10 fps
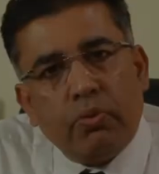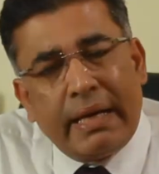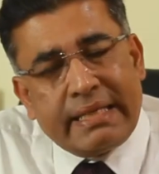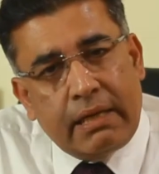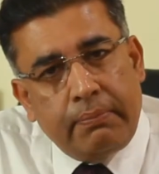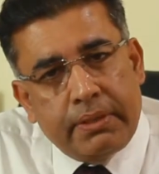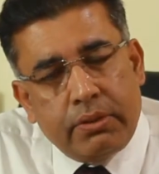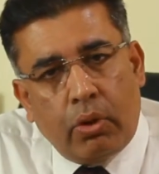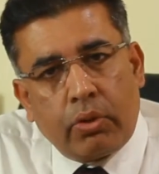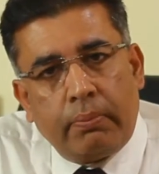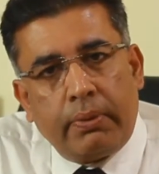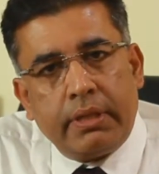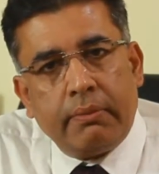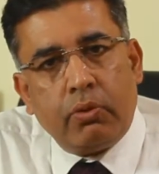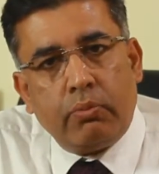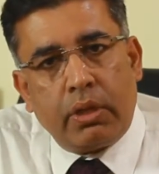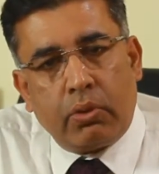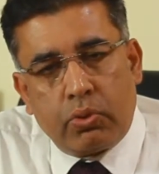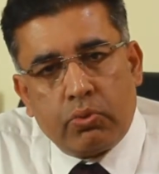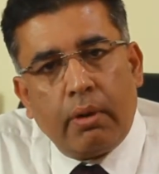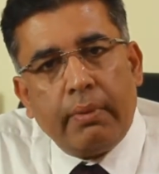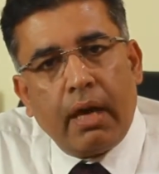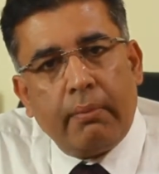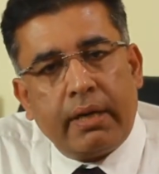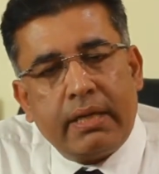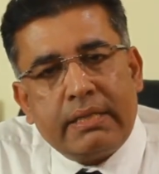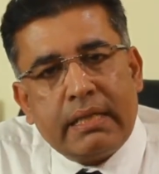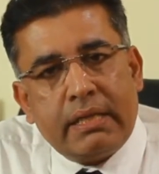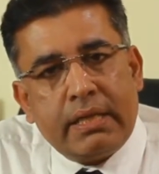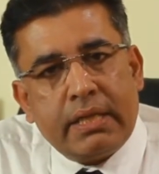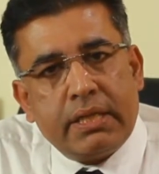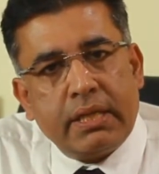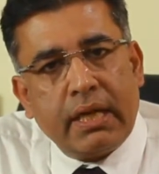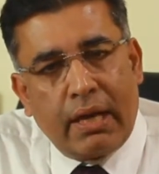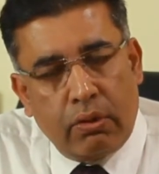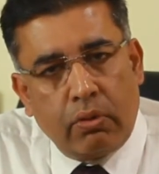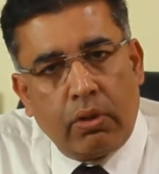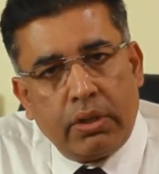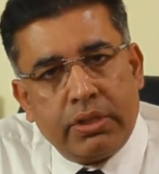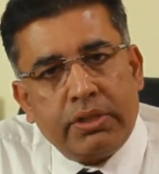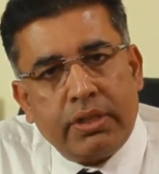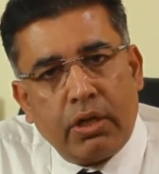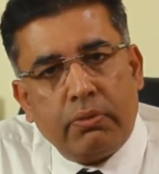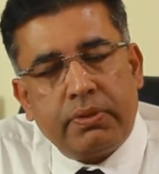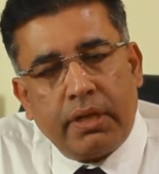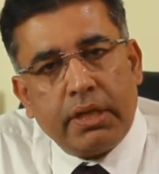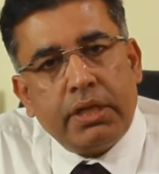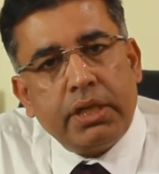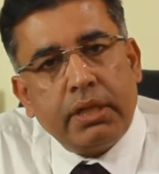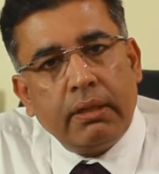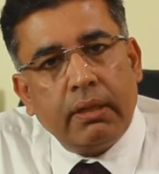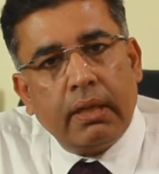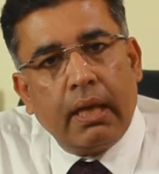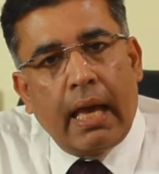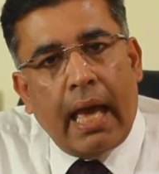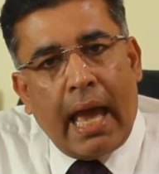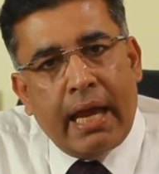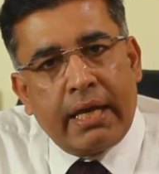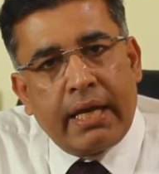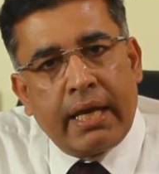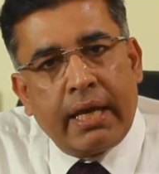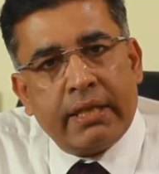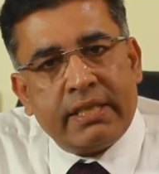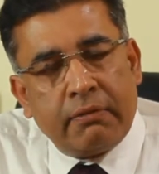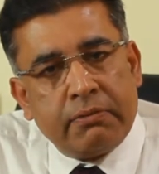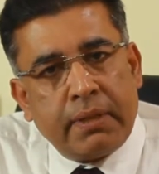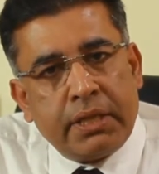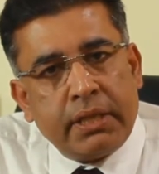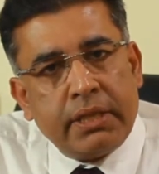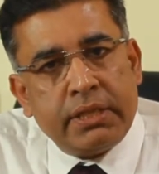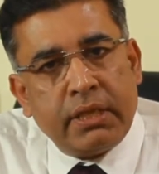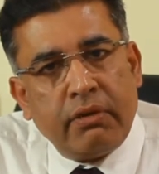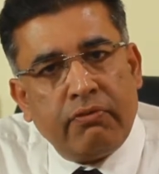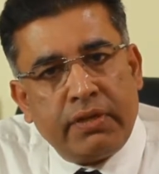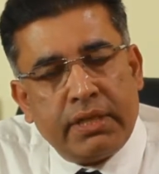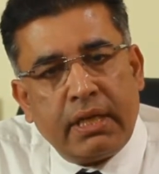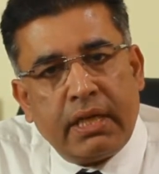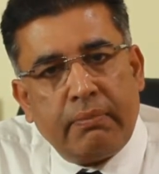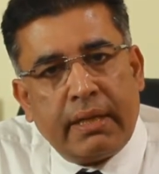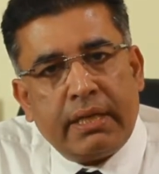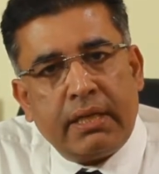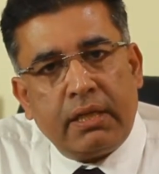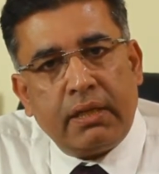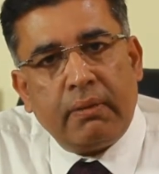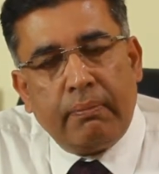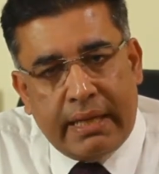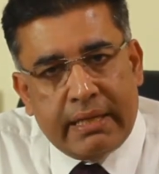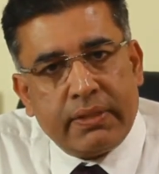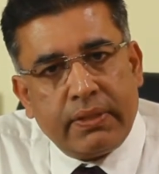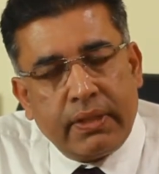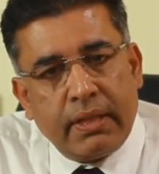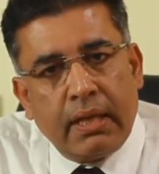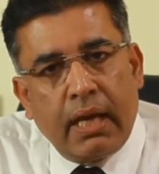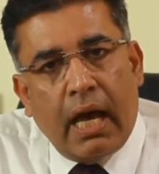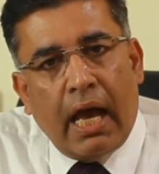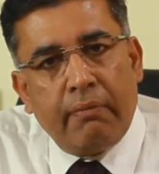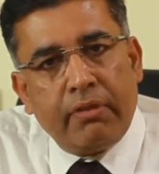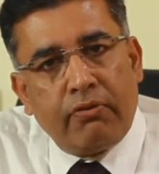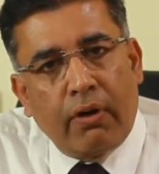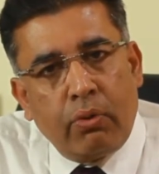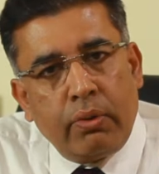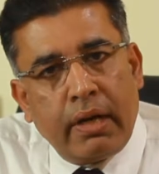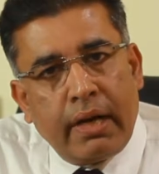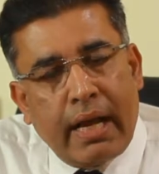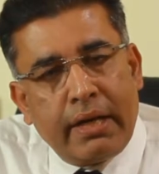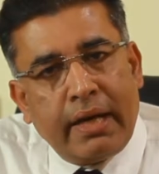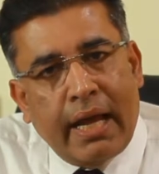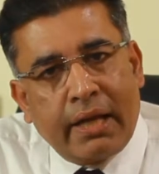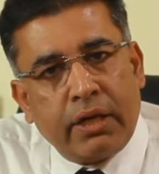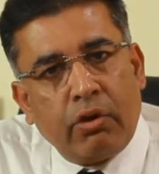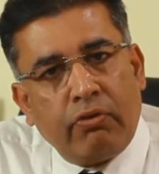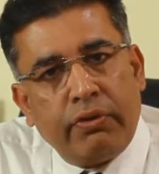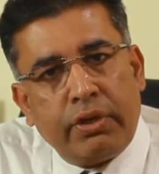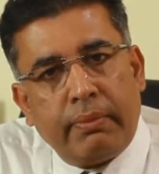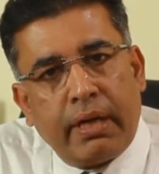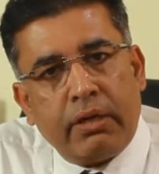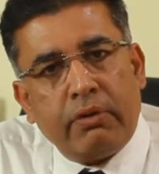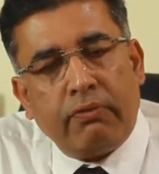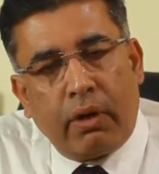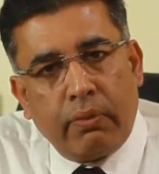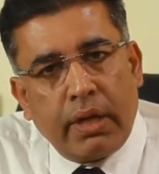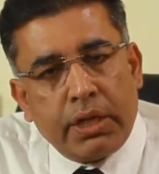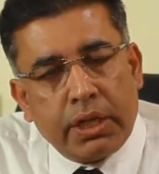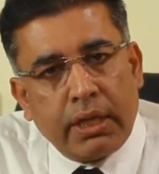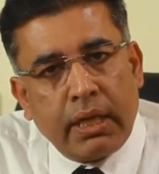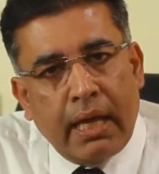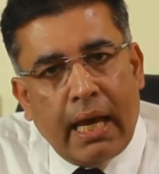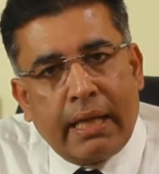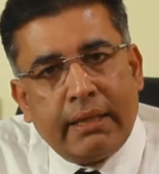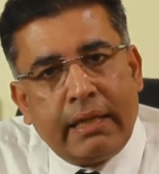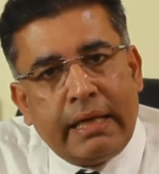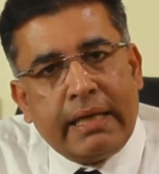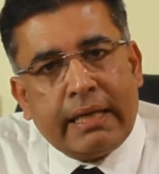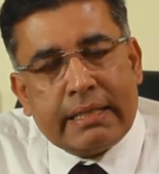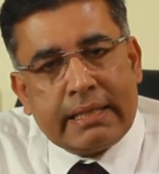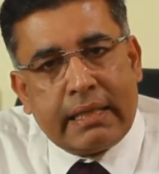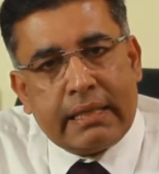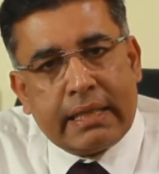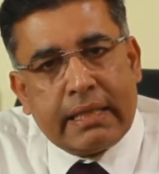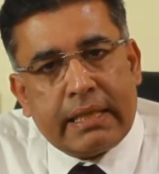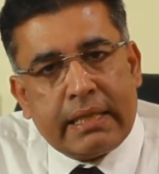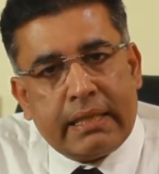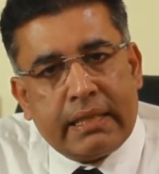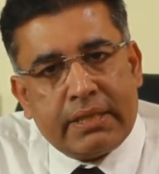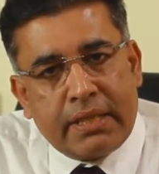Myself is Dr. Pradeep Kumar Goswami. I am a consultant gynecologist and obstetrician and a subspecialist in fetal and maternal medicine. I am the founder and director of Fitomat Foundation and the lead consultant in this